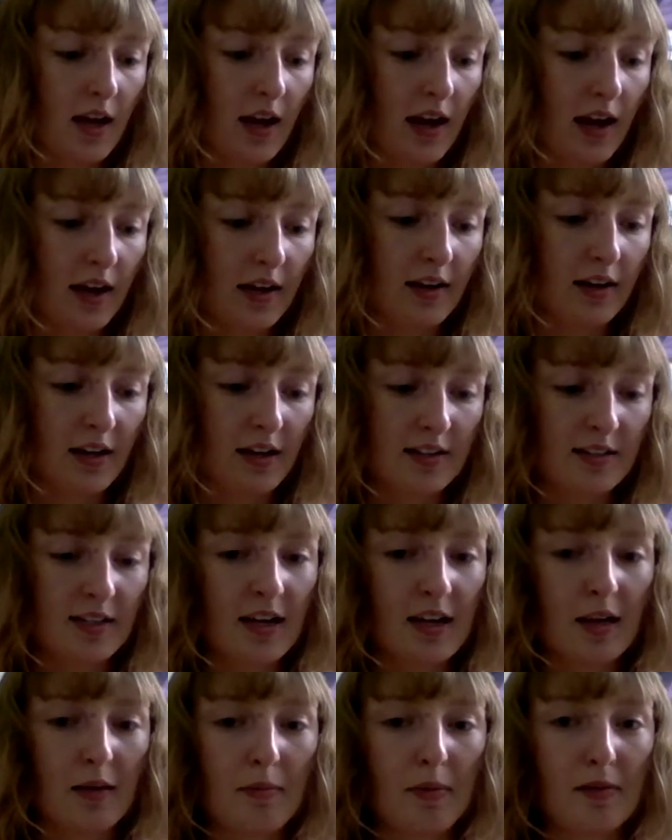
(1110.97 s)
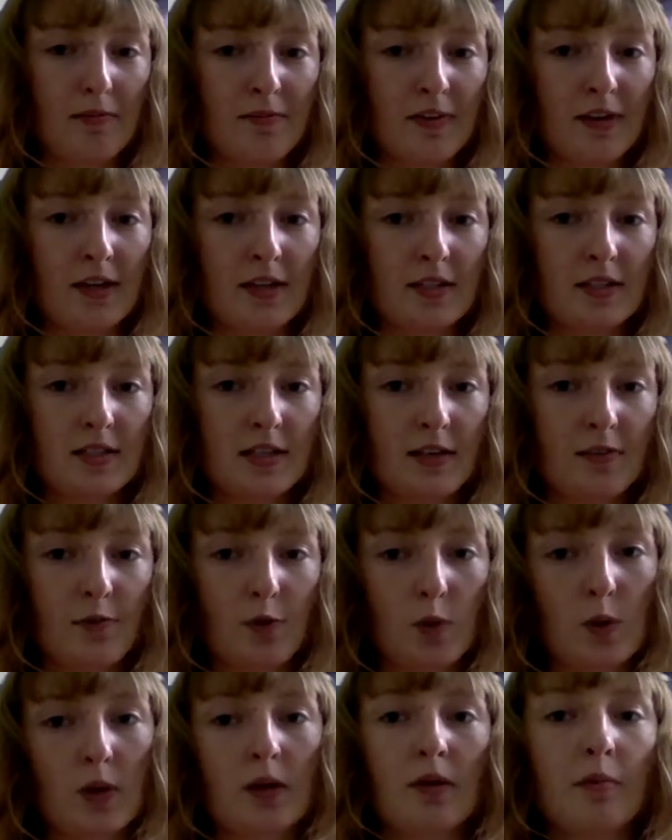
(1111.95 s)
And in that second main phase, if
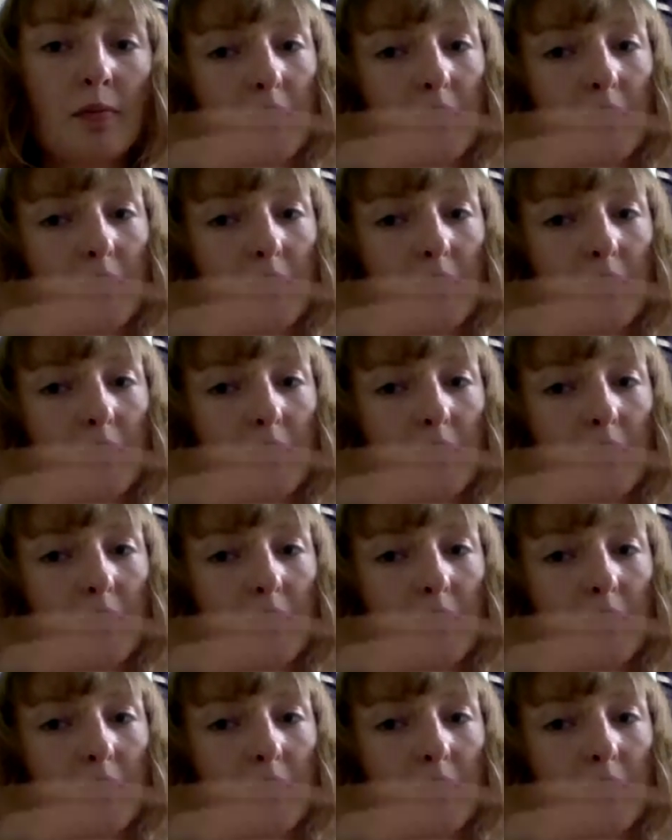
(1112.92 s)
you didn't